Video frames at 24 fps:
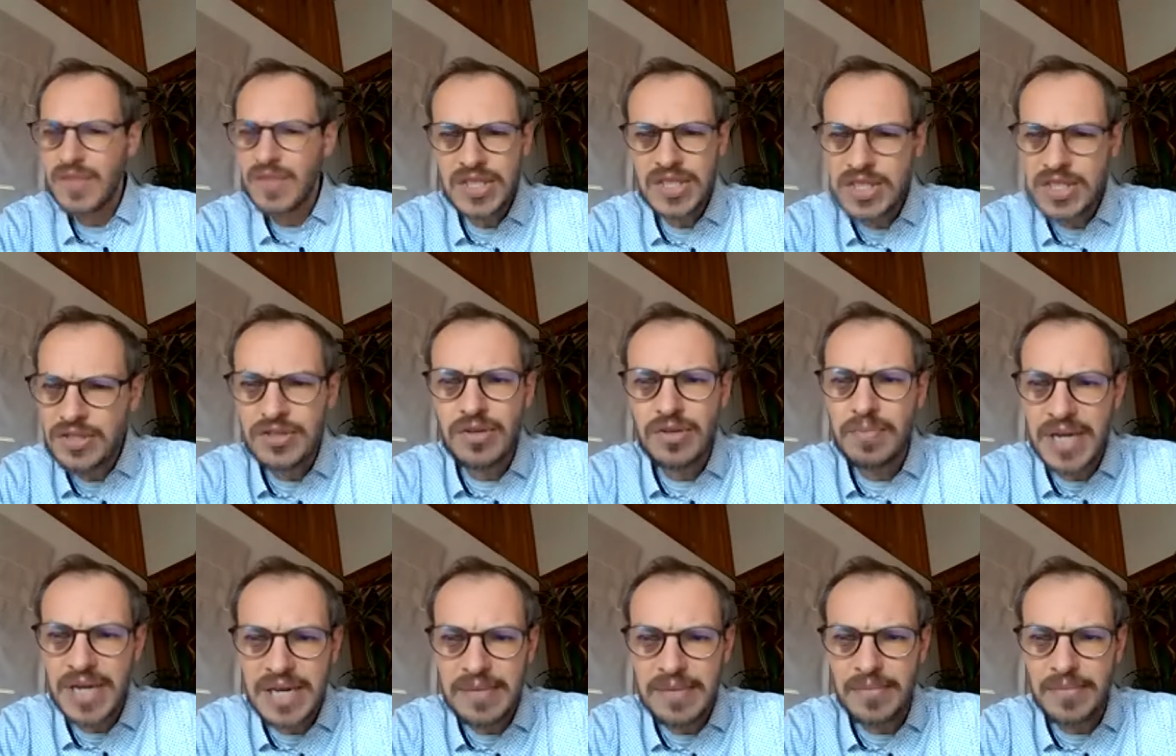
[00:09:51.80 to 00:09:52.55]
this is not the
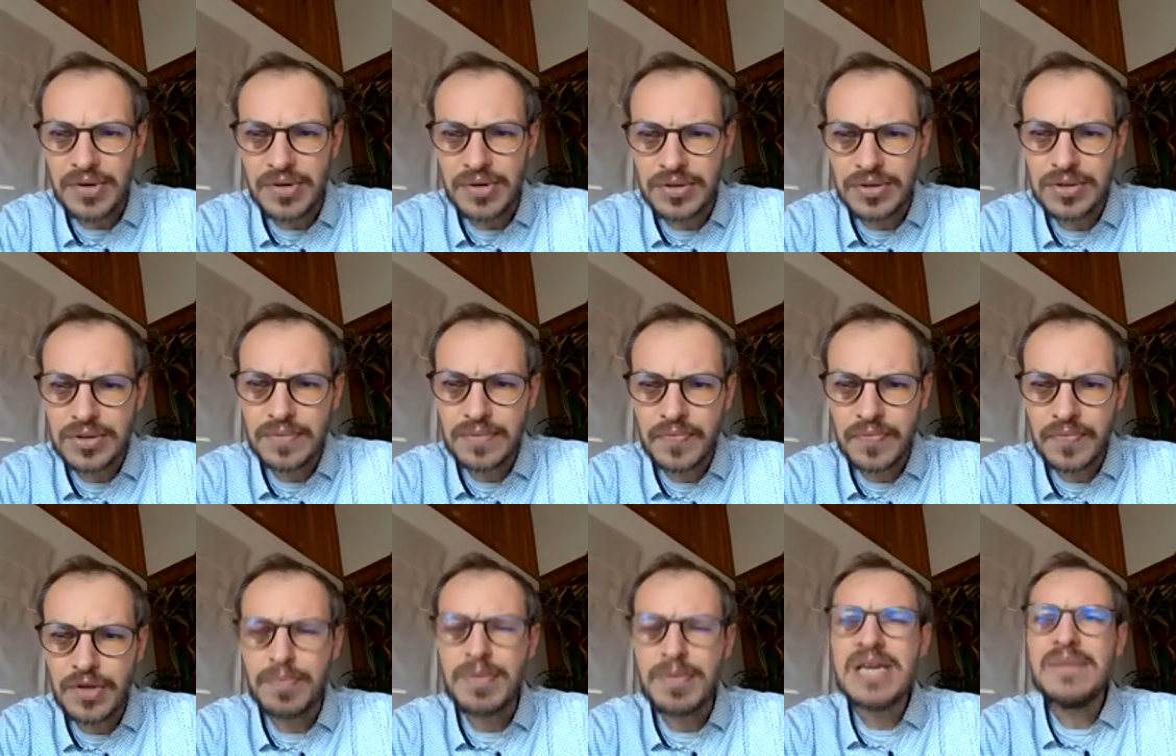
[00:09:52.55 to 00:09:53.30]
main point.
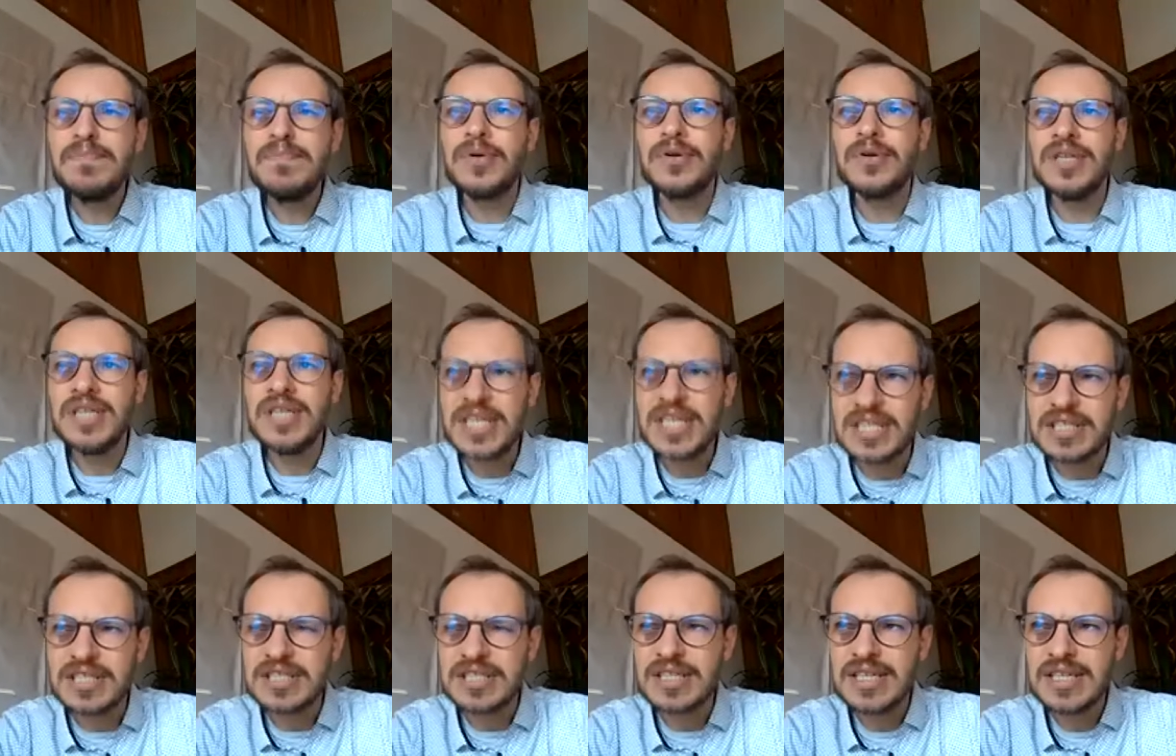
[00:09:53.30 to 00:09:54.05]
The main point
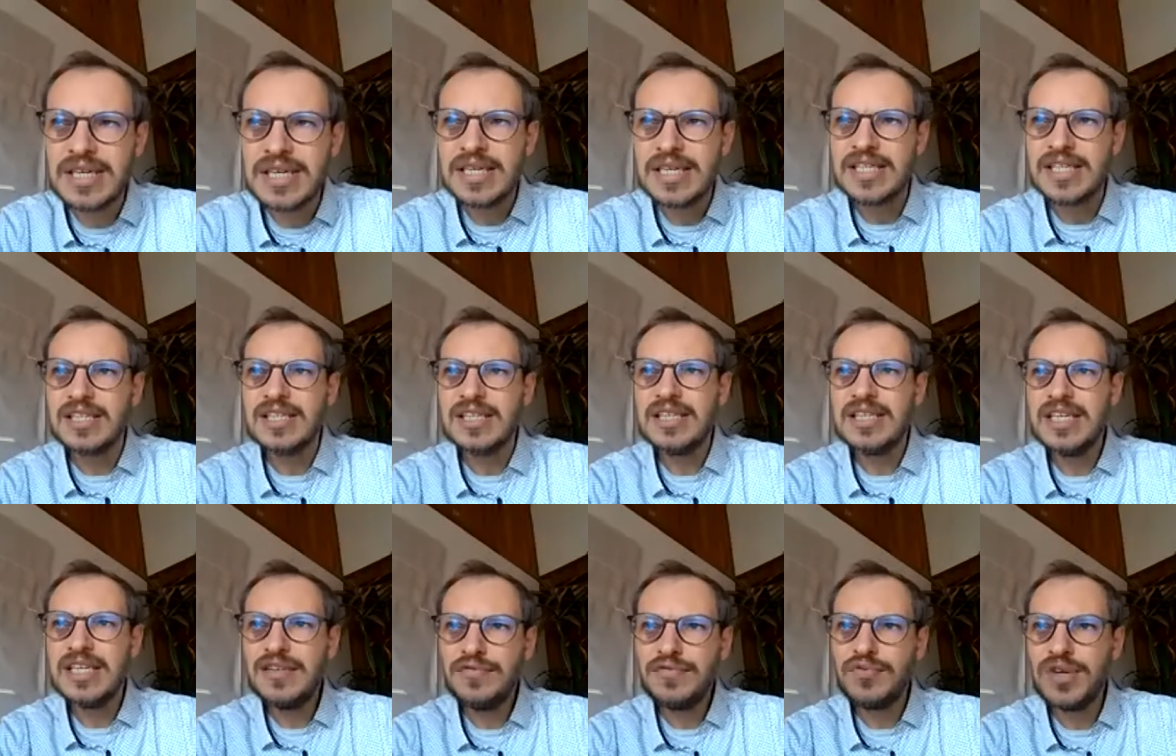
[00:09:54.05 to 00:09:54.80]
is that
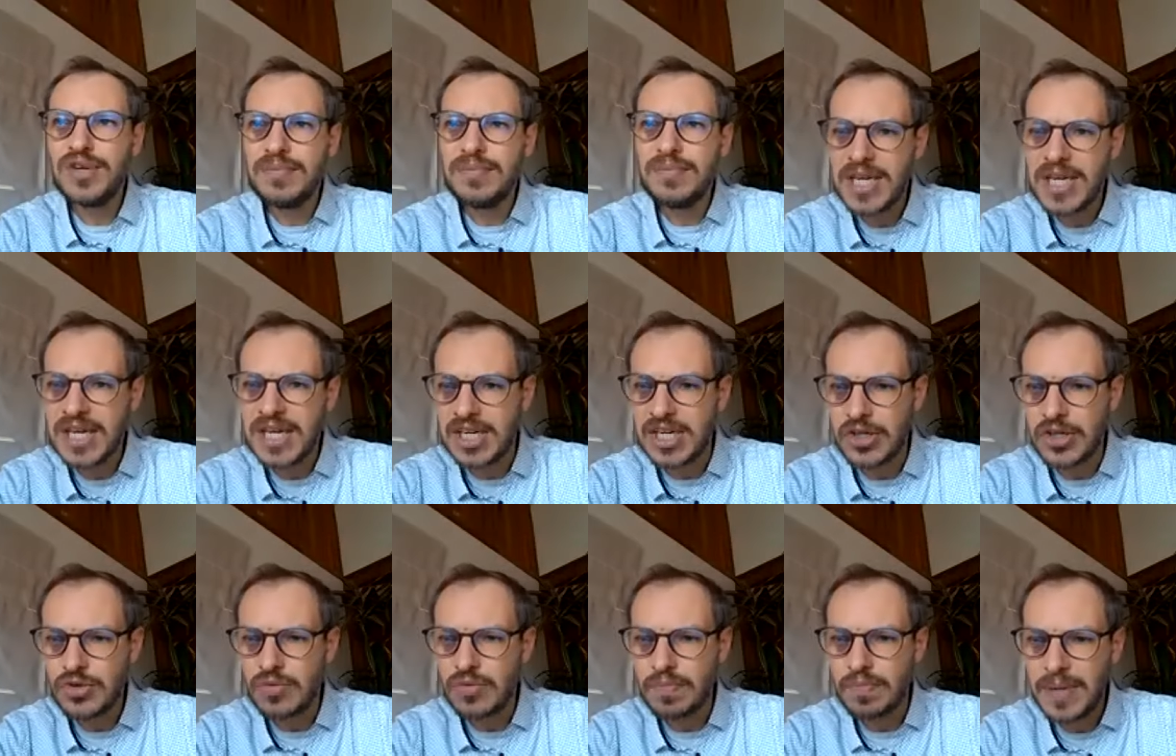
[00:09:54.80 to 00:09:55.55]
if we
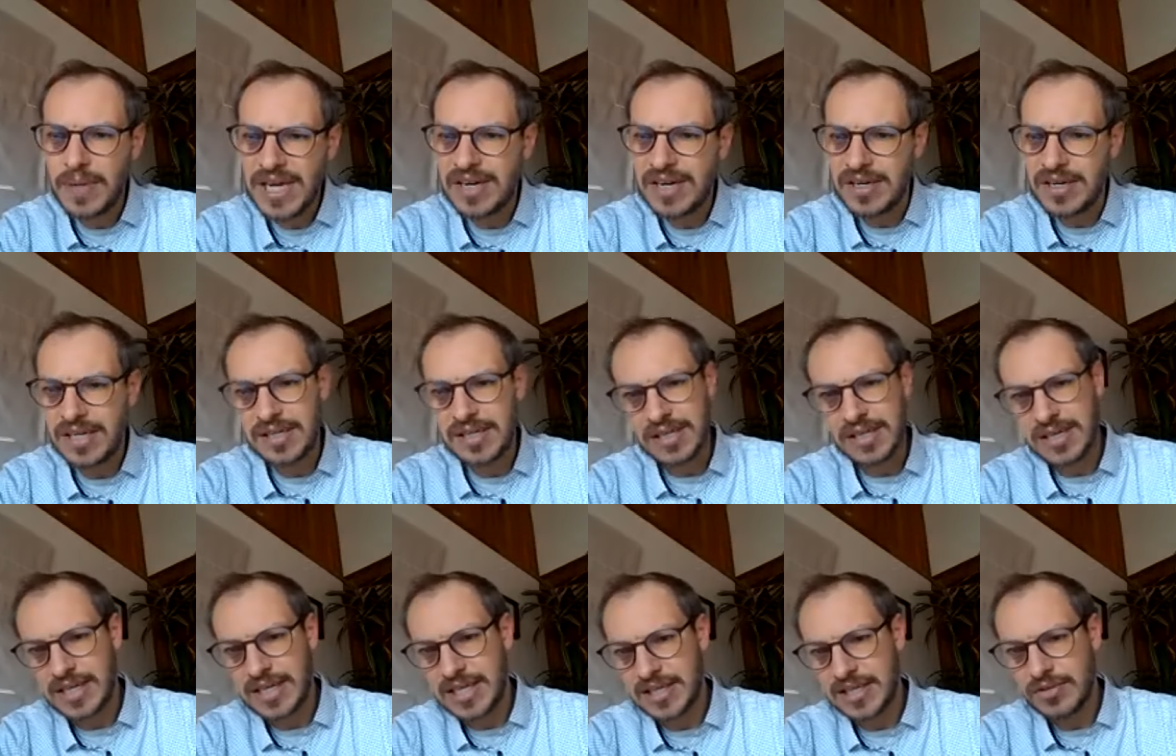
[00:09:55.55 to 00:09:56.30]
manage to better
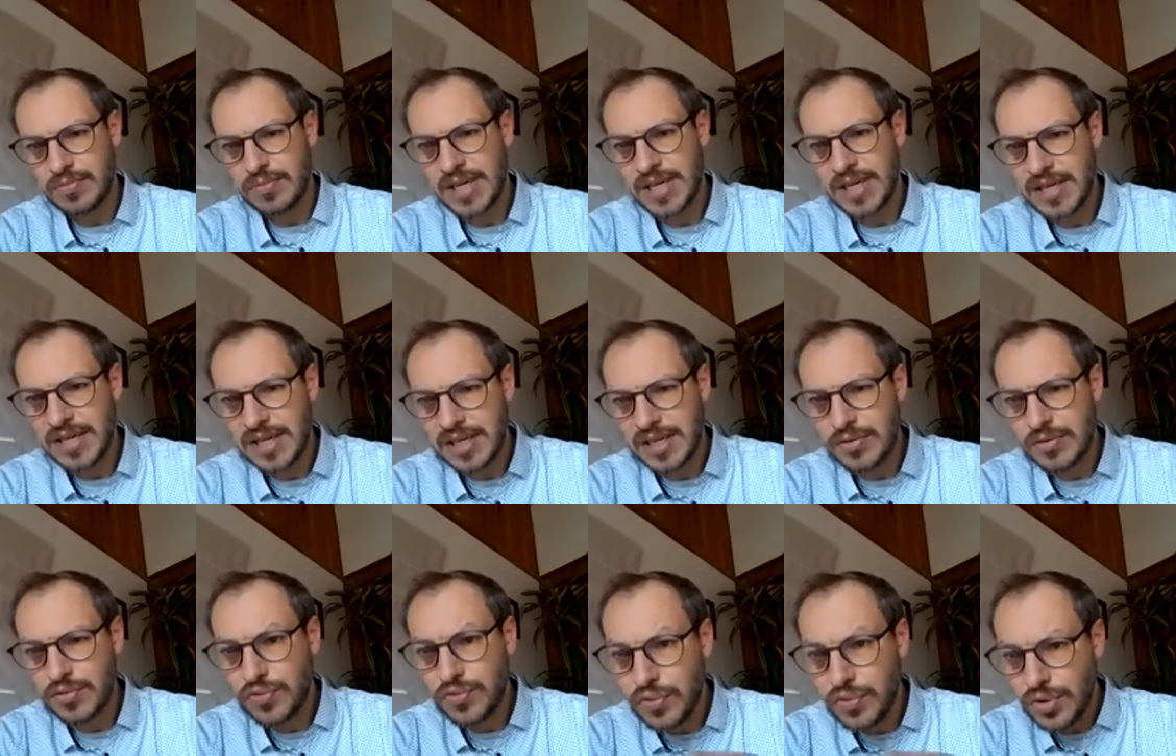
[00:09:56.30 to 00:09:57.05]
integrate, to better in,
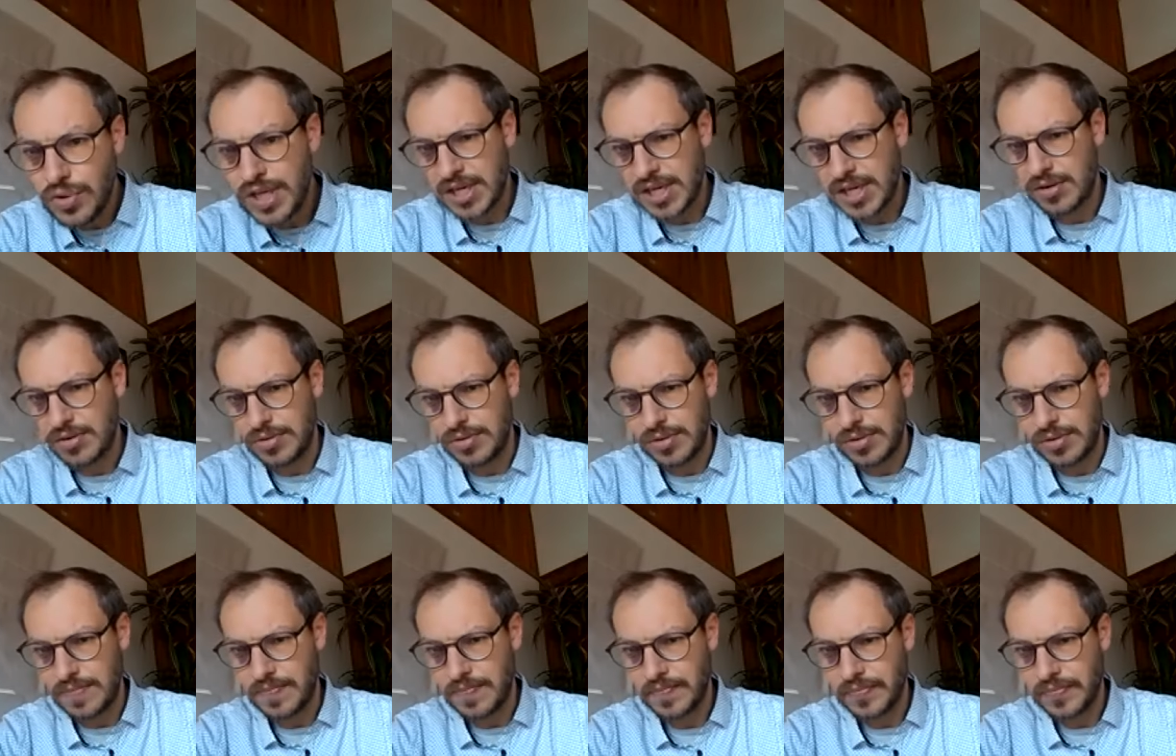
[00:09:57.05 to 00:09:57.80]
to fully
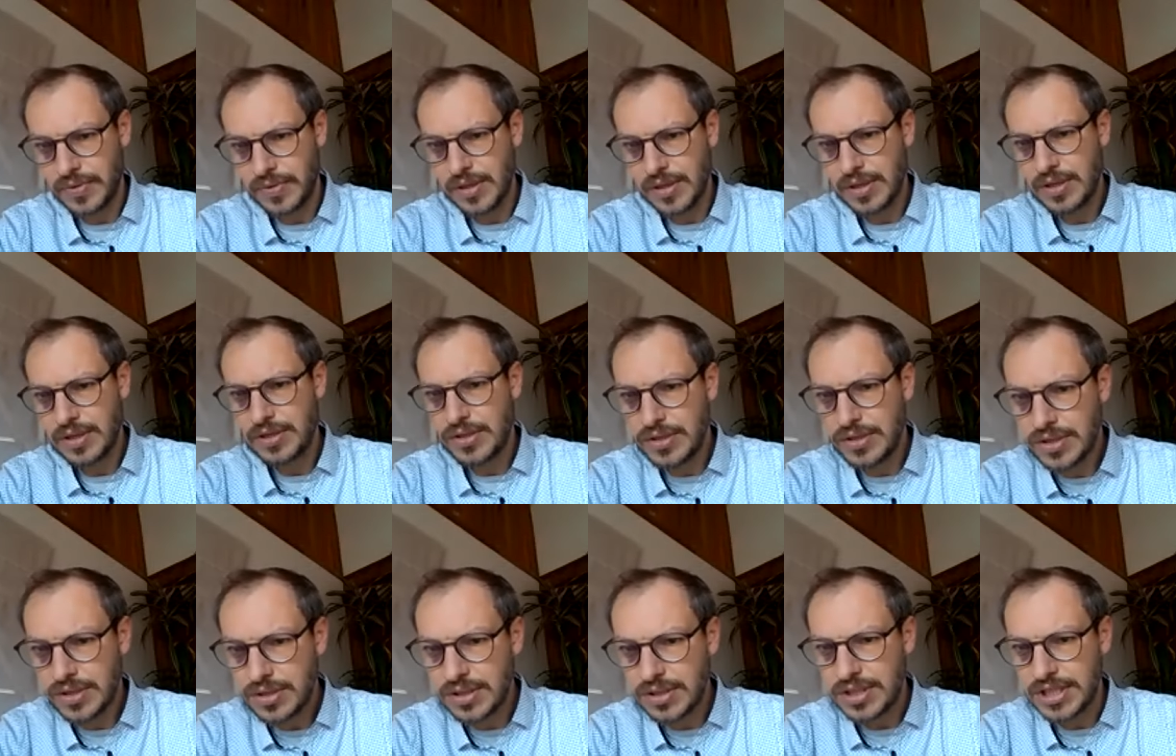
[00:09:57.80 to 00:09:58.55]
include
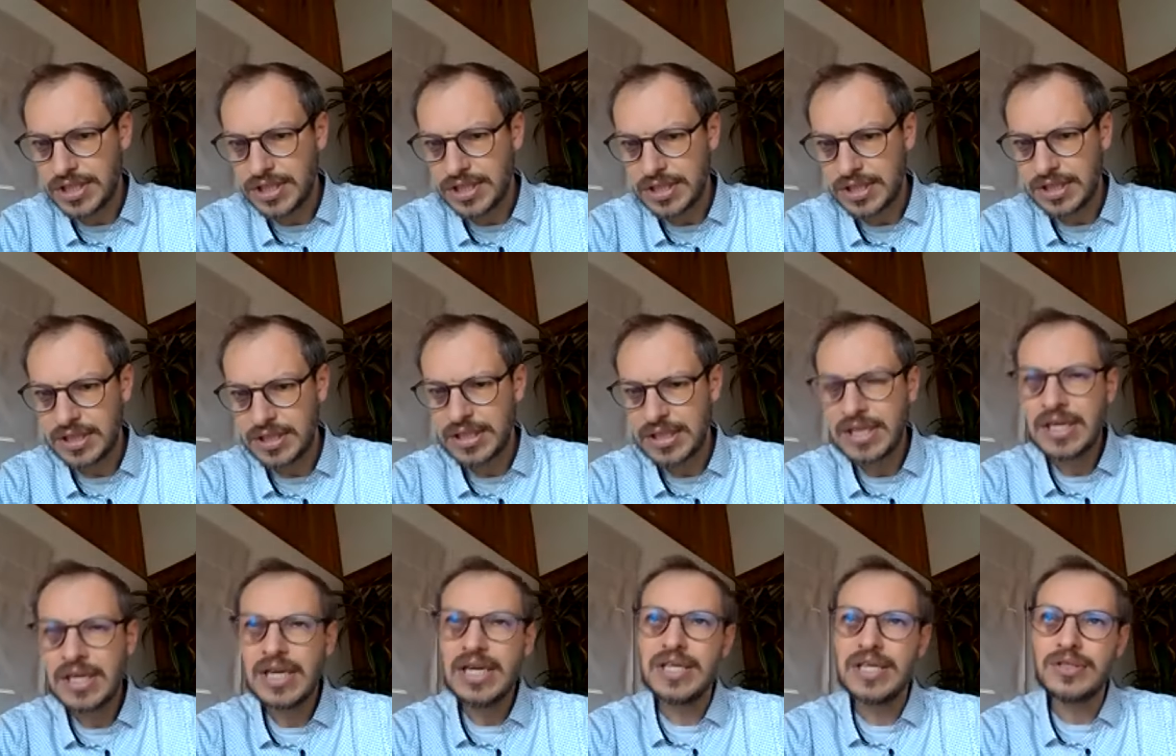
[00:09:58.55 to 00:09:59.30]
sociologists
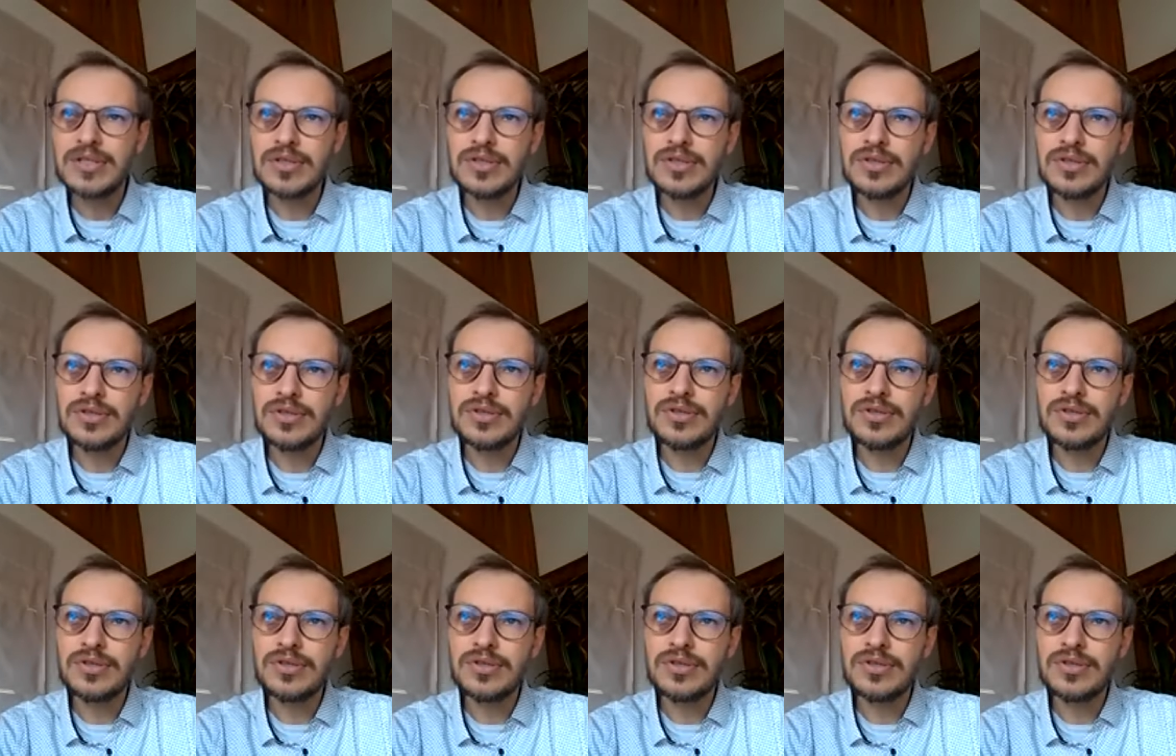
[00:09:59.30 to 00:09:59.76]
and soci